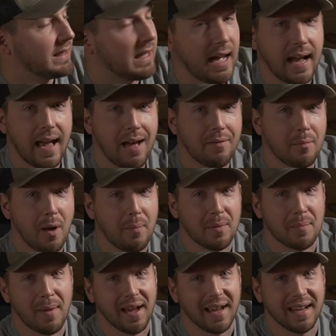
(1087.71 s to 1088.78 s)
I have them up
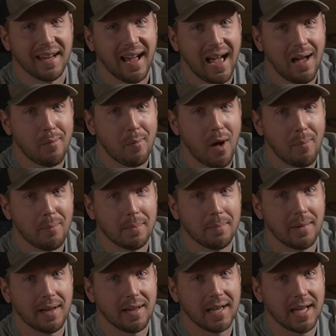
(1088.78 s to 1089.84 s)
in
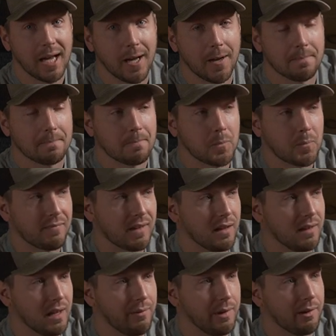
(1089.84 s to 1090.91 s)
my
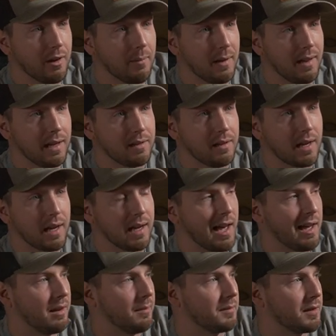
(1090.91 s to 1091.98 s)
living room. I like looking
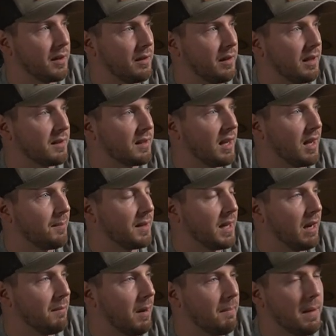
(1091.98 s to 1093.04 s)
at them, so they stay up
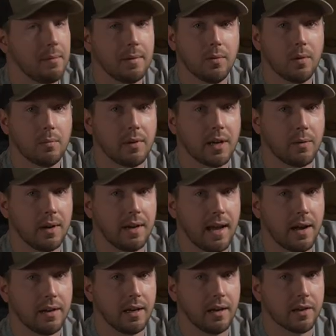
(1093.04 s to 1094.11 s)
there. But maybe we'll bring one
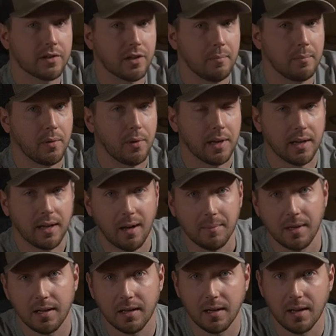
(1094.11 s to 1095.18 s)
down here at some point.
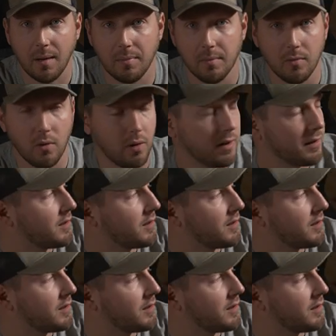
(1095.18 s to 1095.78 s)
I'm getting a couple more,